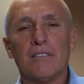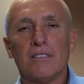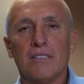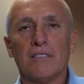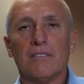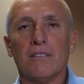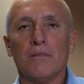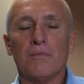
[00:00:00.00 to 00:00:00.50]

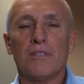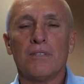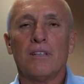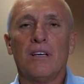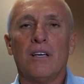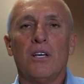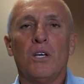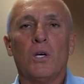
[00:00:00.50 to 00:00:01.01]
Systems.
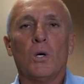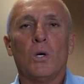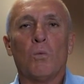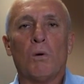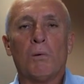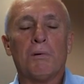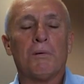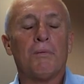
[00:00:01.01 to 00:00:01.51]

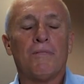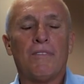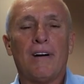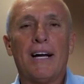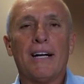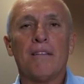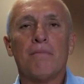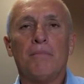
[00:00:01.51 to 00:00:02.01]
We've been
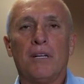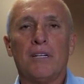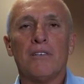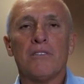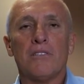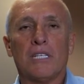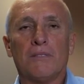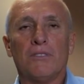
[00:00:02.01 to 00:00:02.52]
providing billing
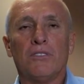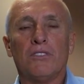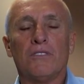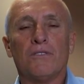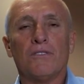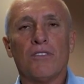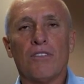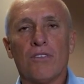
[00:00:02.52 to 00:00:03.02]
services
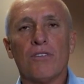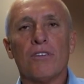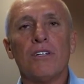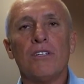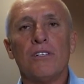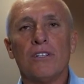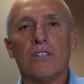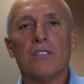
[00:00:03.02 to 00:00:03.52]
for 30
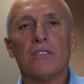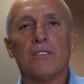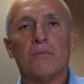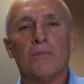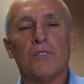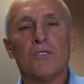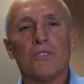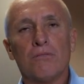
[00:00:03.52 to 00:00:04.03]
years and
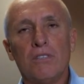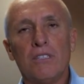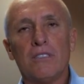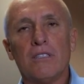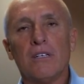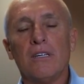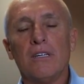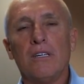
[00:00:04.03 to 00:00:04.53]
most
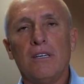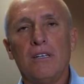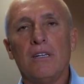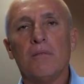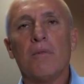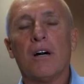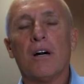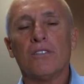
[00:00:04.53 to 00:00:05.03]
recently
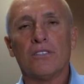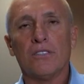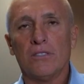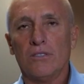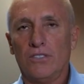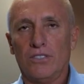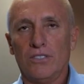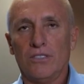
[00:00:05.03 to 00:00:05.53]
EMR
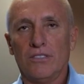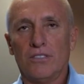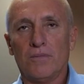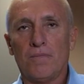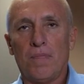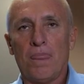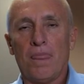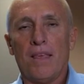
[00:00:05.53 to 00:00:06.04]
solutions.
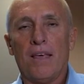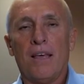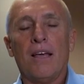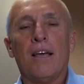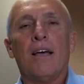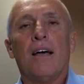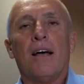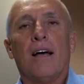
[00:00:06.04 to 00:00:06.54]

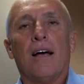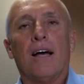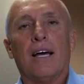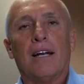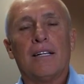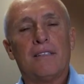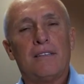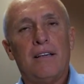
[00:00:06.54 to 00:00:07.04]

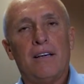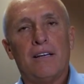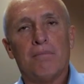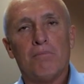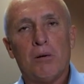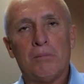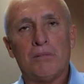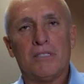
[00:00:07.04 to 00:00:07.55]
I'd like to take a
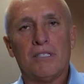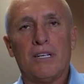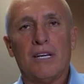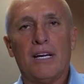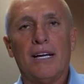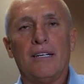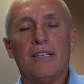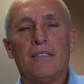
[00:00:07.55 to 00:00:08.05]
moment
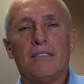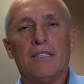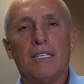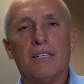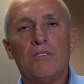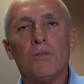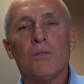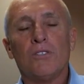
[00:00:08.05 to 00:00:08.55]
today to
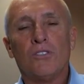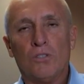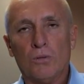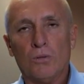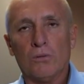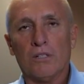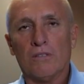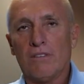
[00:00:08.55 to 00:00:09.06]
give you a
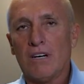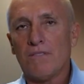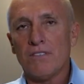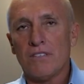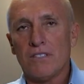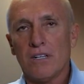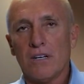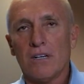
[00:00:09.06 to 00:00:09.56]
tour of our
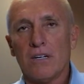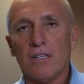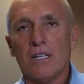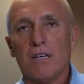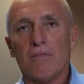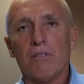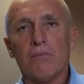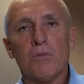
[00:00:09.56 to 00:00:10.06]
facility
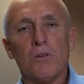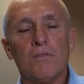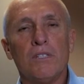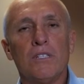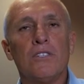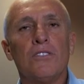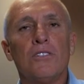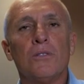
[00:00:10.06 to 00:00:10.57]
that we moved
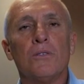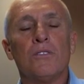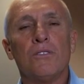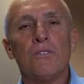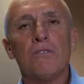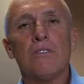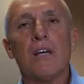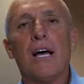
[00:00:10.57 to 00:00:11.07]
into in
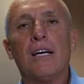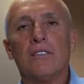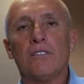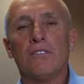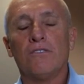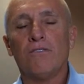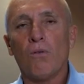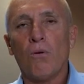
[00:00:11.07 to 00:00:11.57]

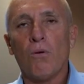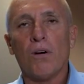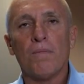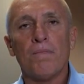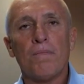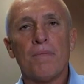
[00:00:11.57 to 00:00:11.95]
2004.